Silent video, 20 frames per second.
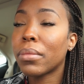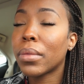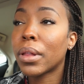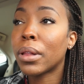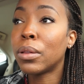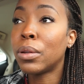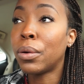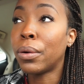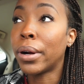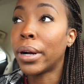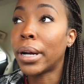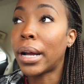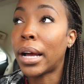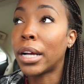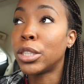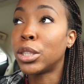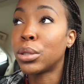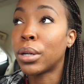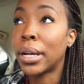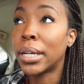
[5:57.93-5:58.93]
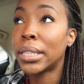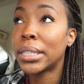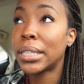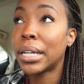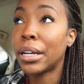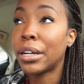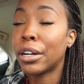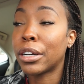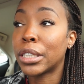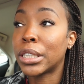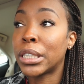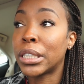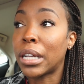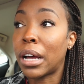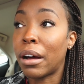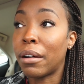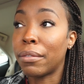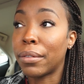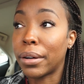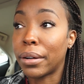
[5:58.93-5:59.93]
Lord, I trust that you're
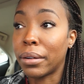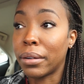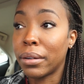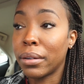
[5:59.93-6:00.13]
sovereign.